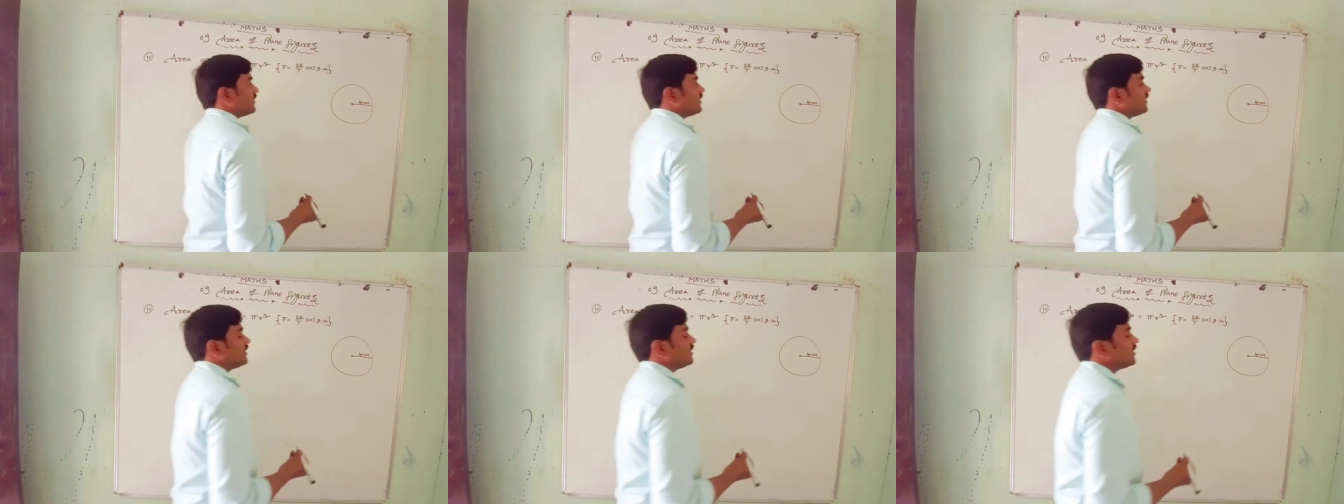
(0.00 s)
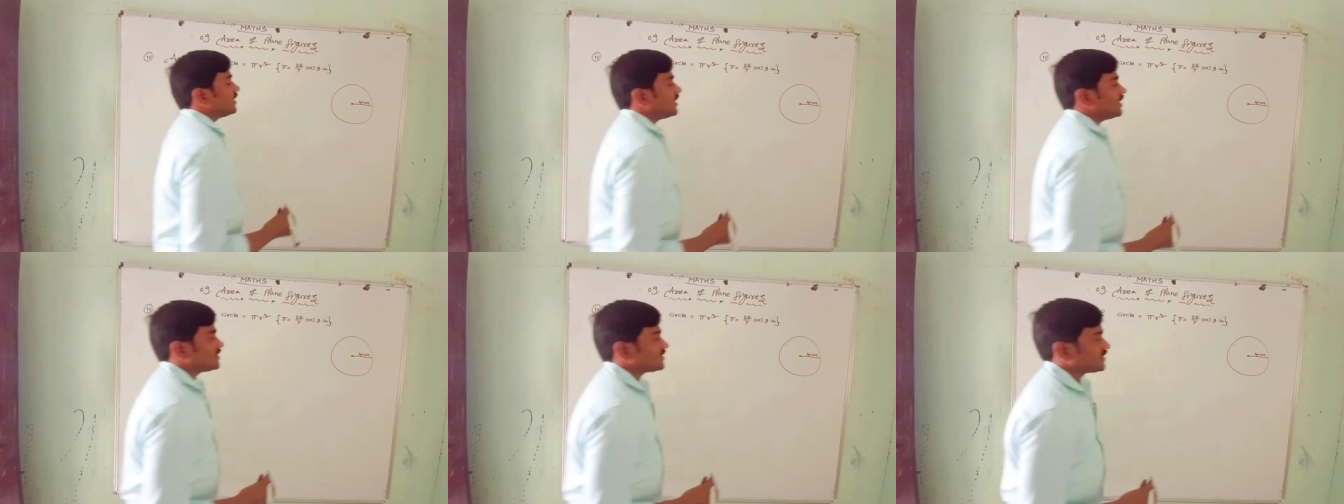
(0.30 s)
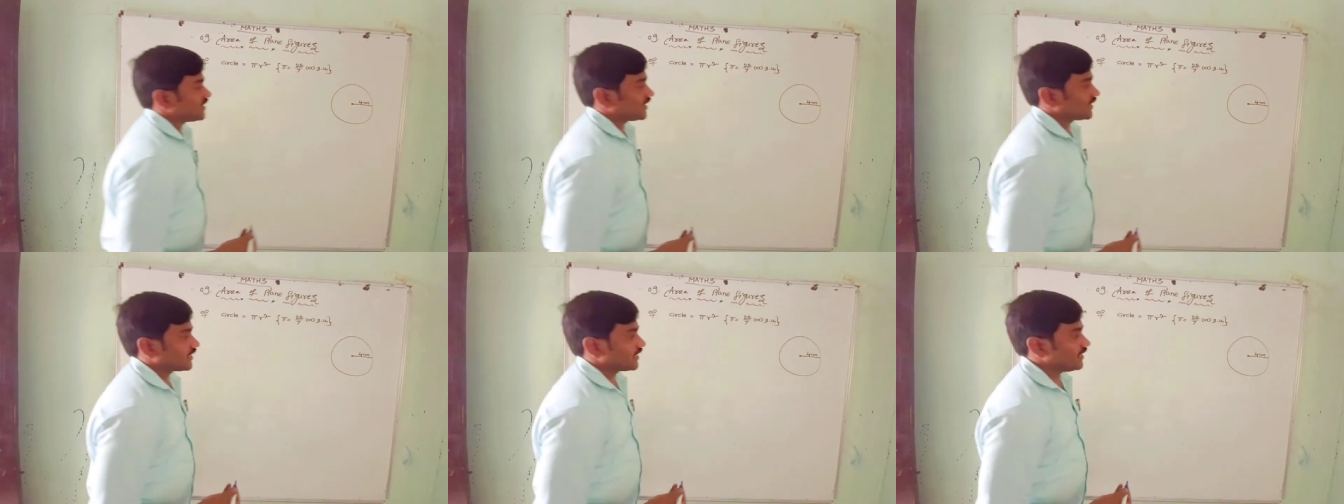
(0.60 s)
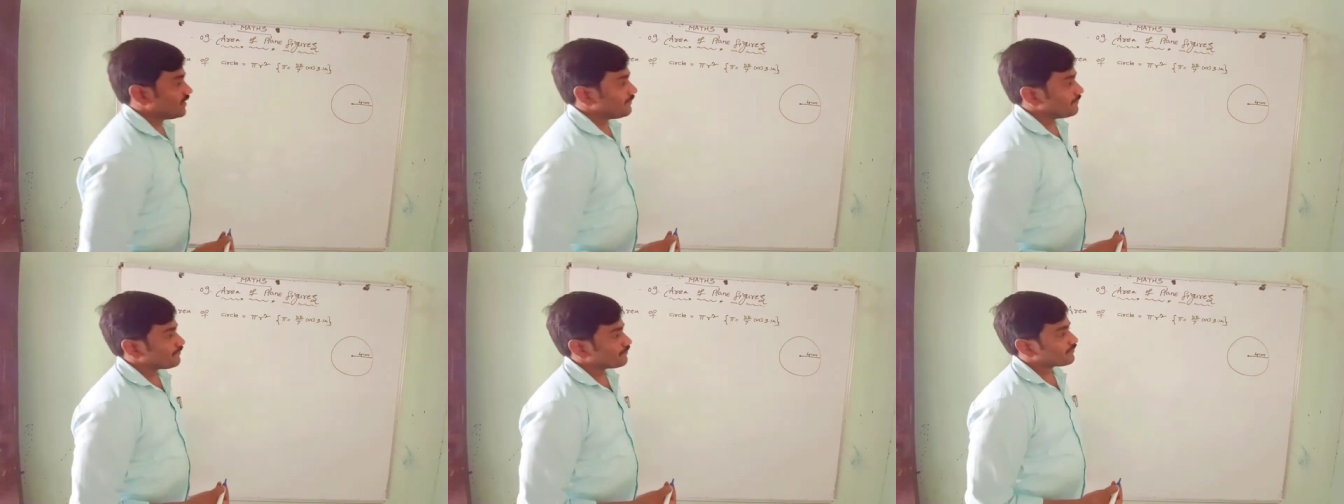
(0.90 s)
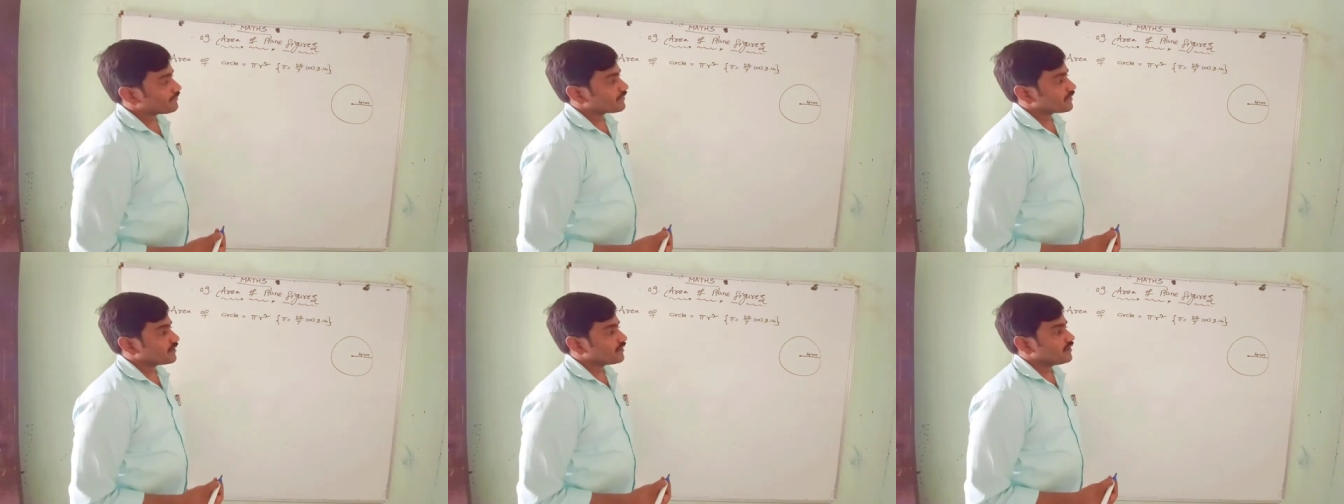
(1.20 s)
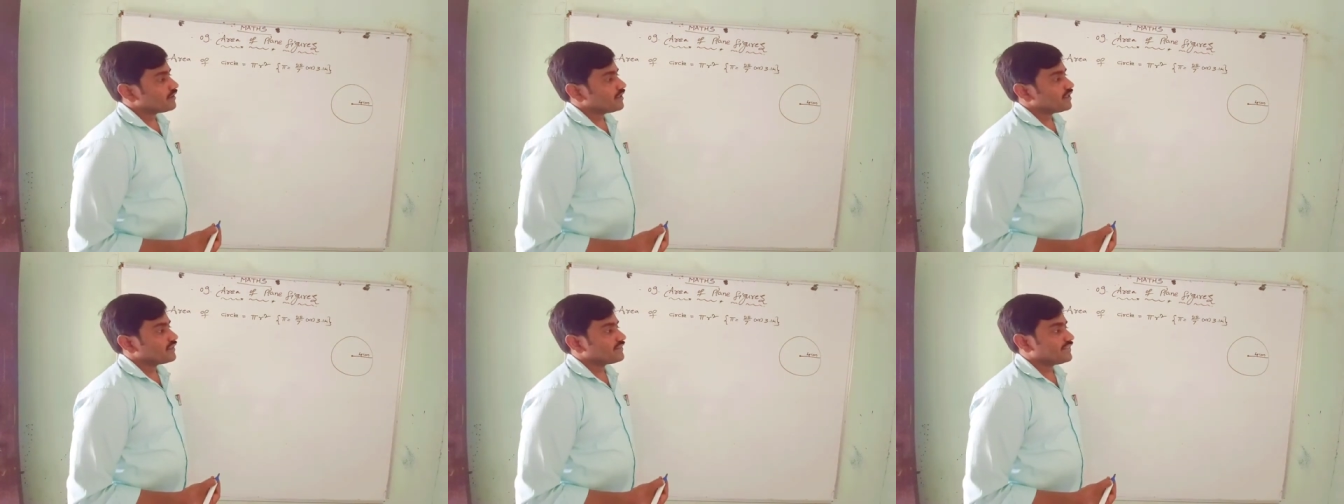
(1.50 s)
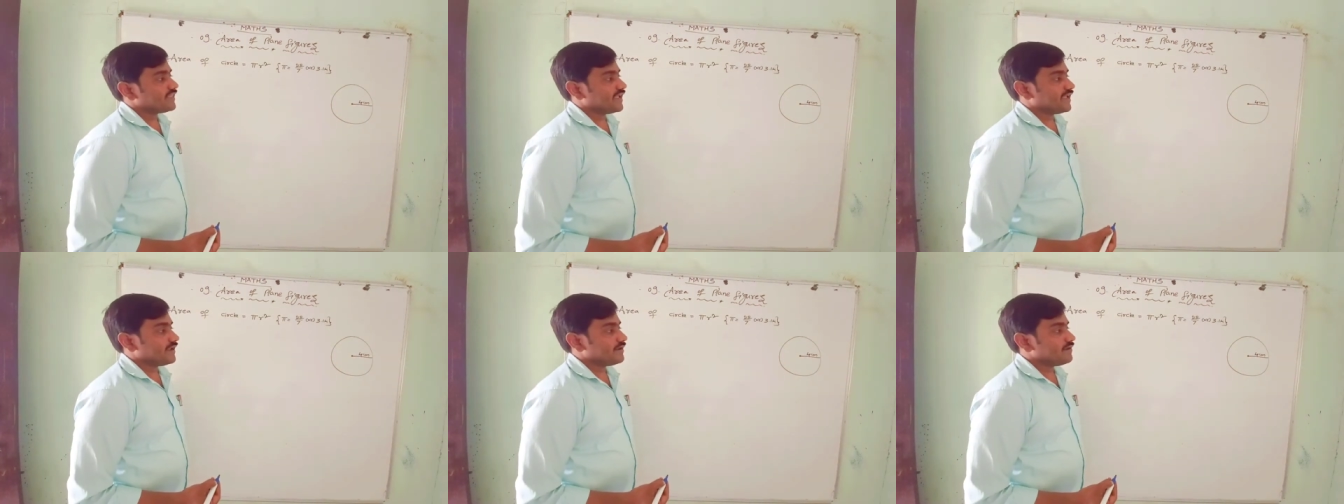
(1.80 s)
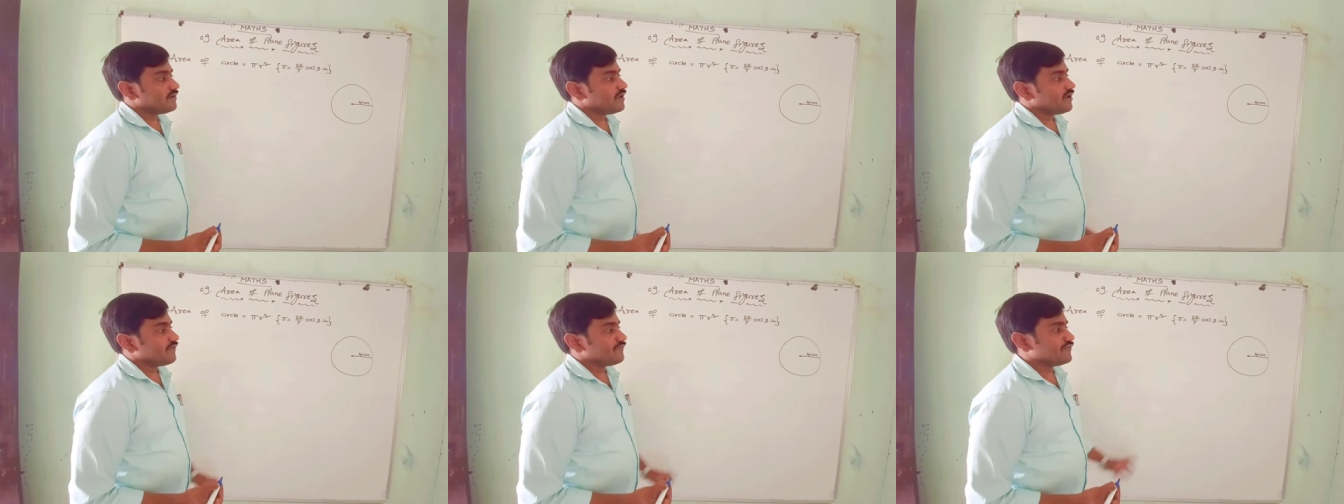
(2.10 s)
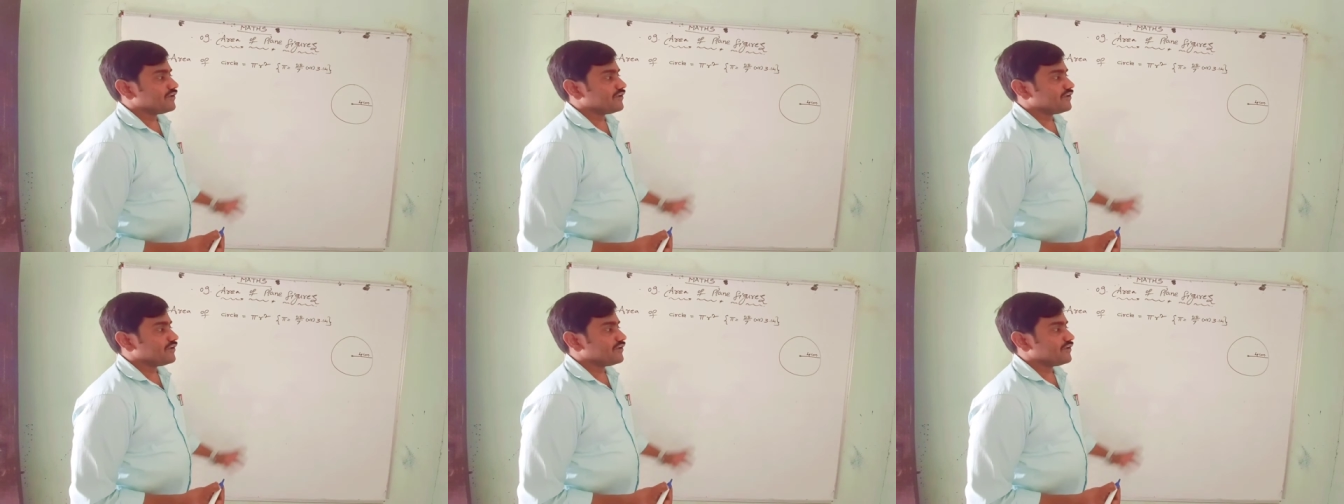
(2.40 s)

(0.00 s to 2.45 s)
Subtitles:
a circle. Then